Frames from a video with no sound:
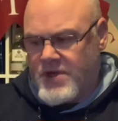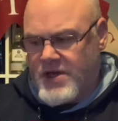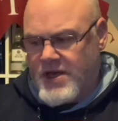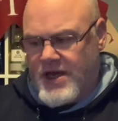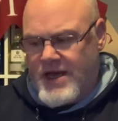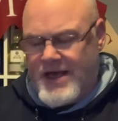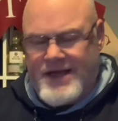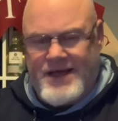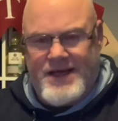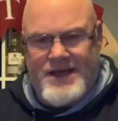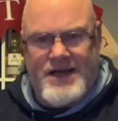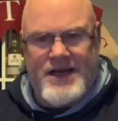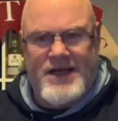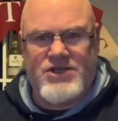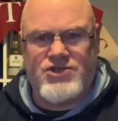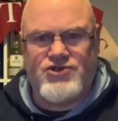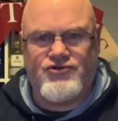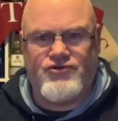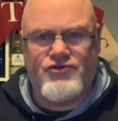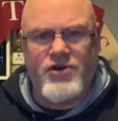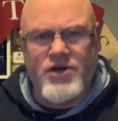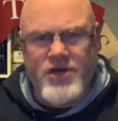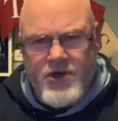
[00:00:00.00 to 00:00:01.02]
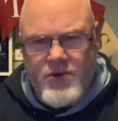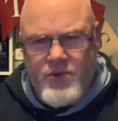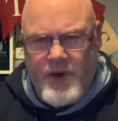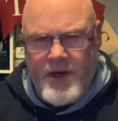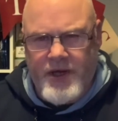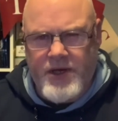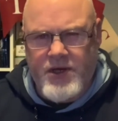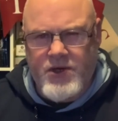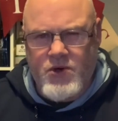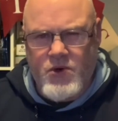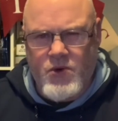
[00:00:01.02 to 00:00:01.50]
It gets really
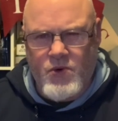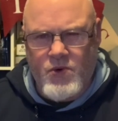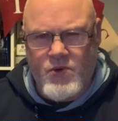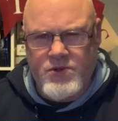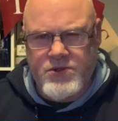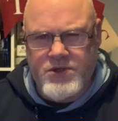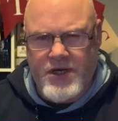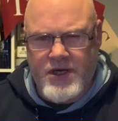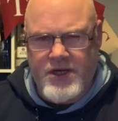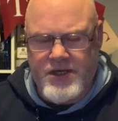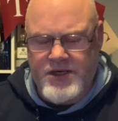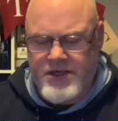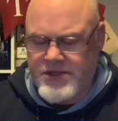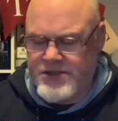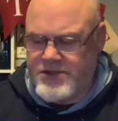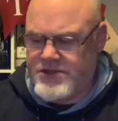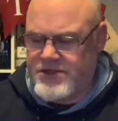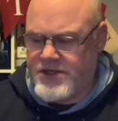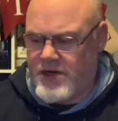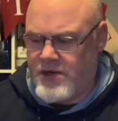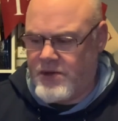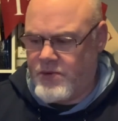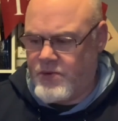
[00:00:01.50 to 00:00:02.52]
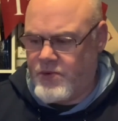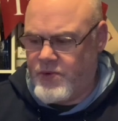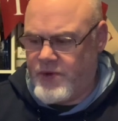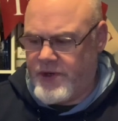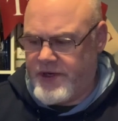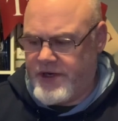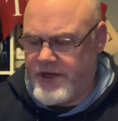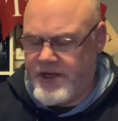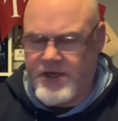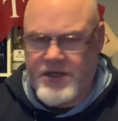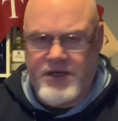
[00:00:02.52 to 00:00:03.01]
quite cold in
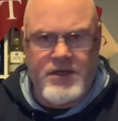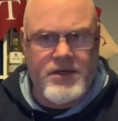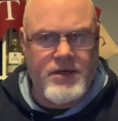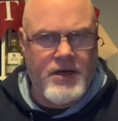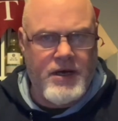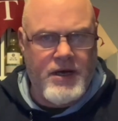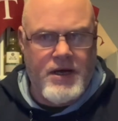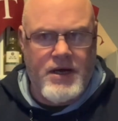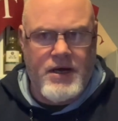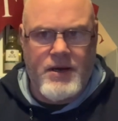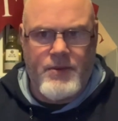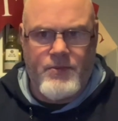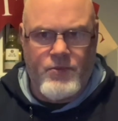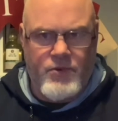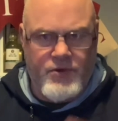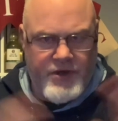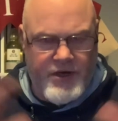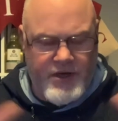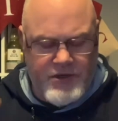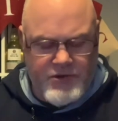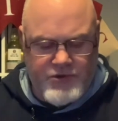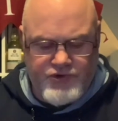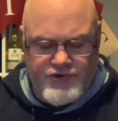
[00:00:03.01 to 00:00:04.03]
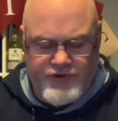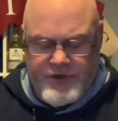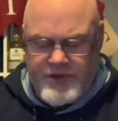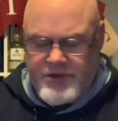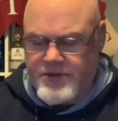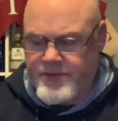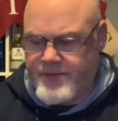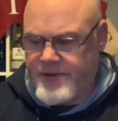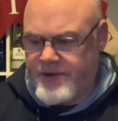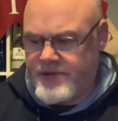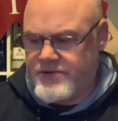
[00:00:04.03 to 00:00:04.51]
Dalwhinnie with the hills round
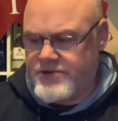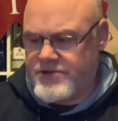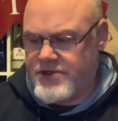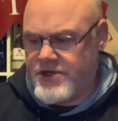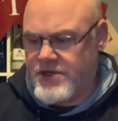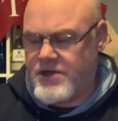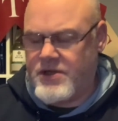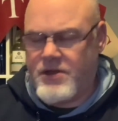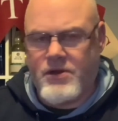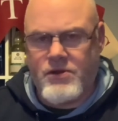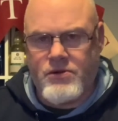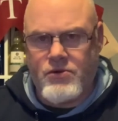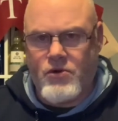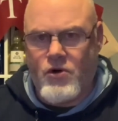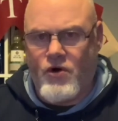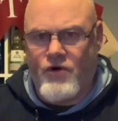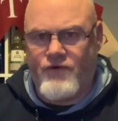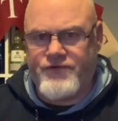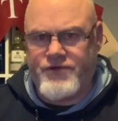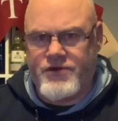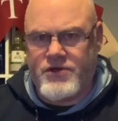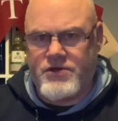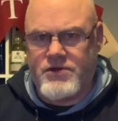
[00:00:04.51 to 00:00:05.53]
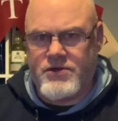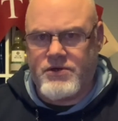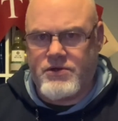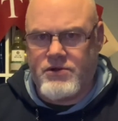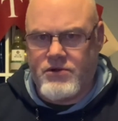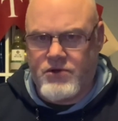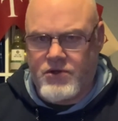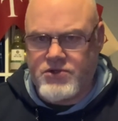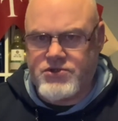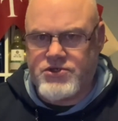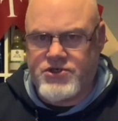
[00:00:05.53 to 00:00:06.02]
about it, often
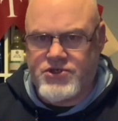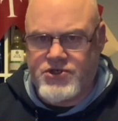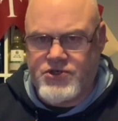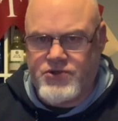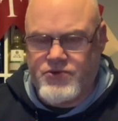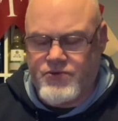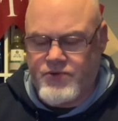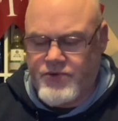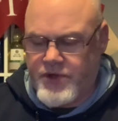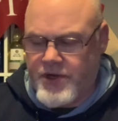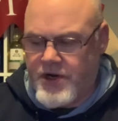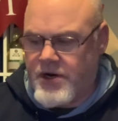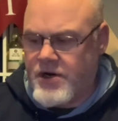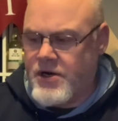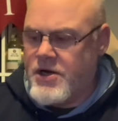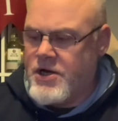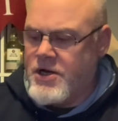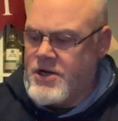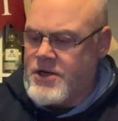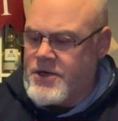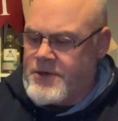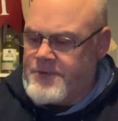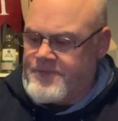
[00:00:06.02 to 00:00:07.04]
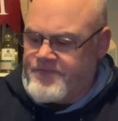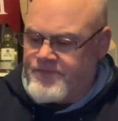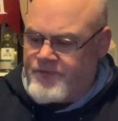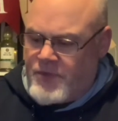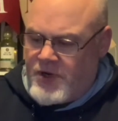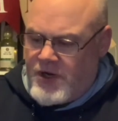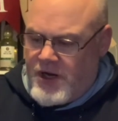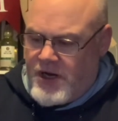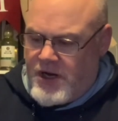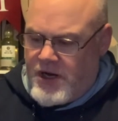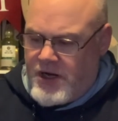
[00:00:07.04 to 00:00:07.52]
lots of snow there.
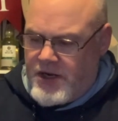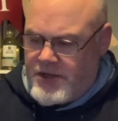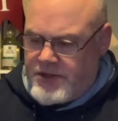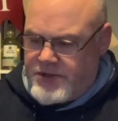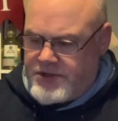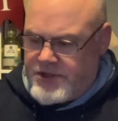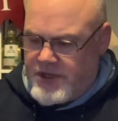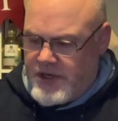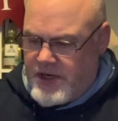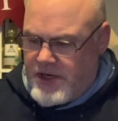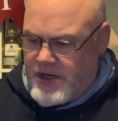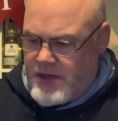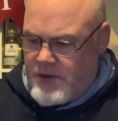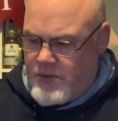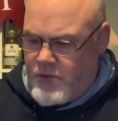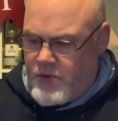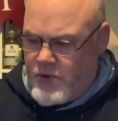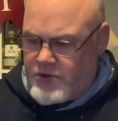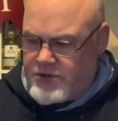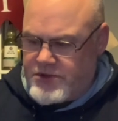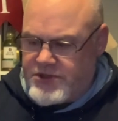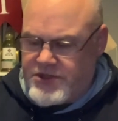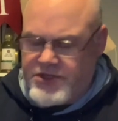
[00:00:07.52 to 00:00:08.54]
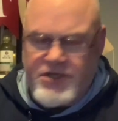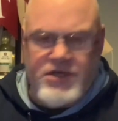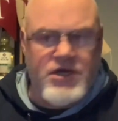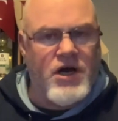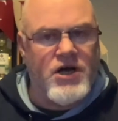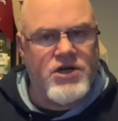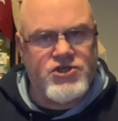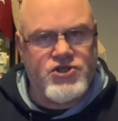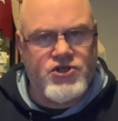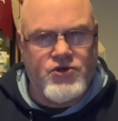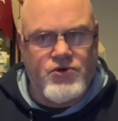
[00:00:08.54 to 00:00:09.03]
And what
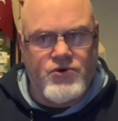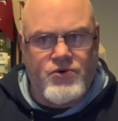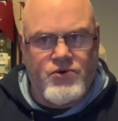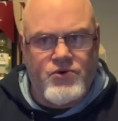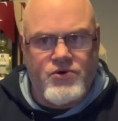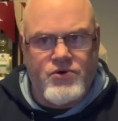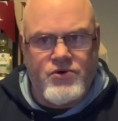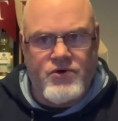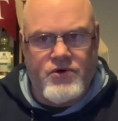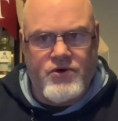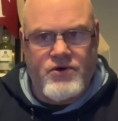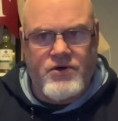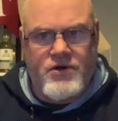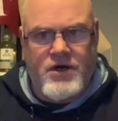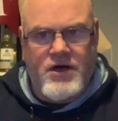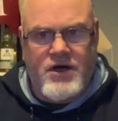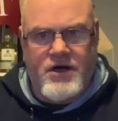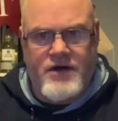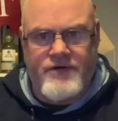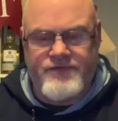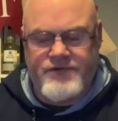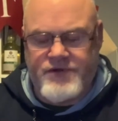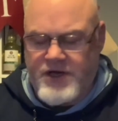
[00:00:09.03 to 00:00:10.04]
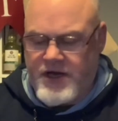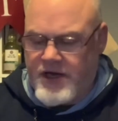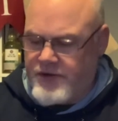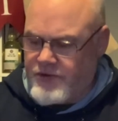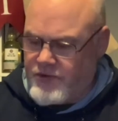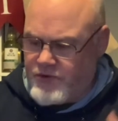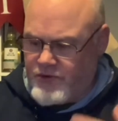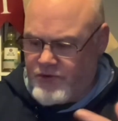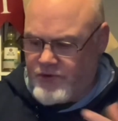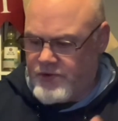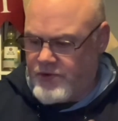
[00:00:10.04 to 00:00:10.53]
Diageo, who
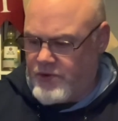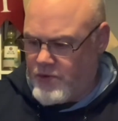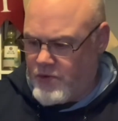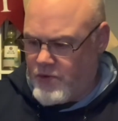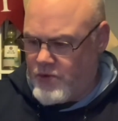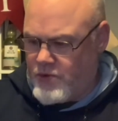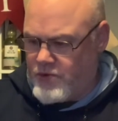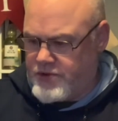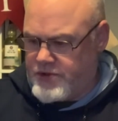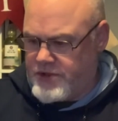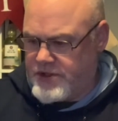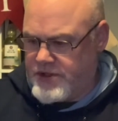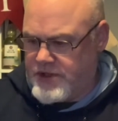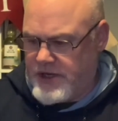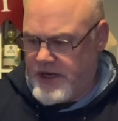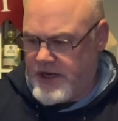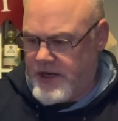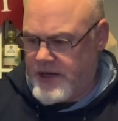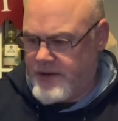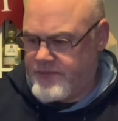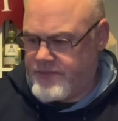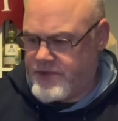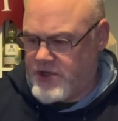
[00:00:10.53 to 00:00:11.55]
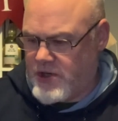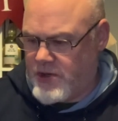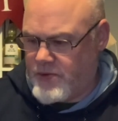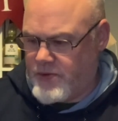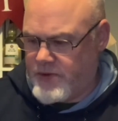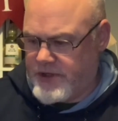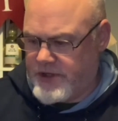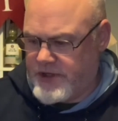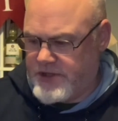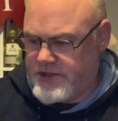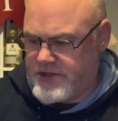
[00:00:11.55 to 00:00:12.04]
own
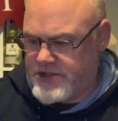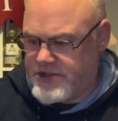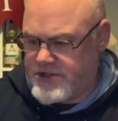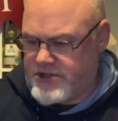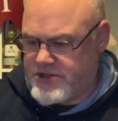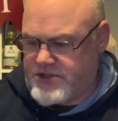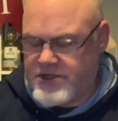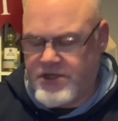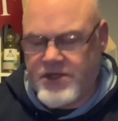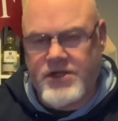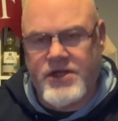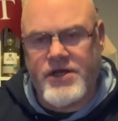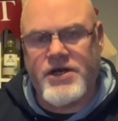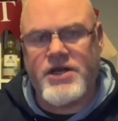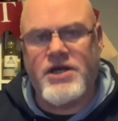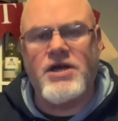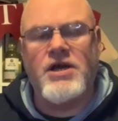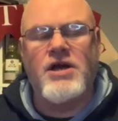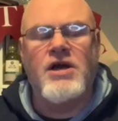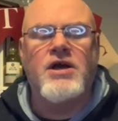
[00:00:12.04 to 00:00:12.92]
Dalwhinnie Distillery,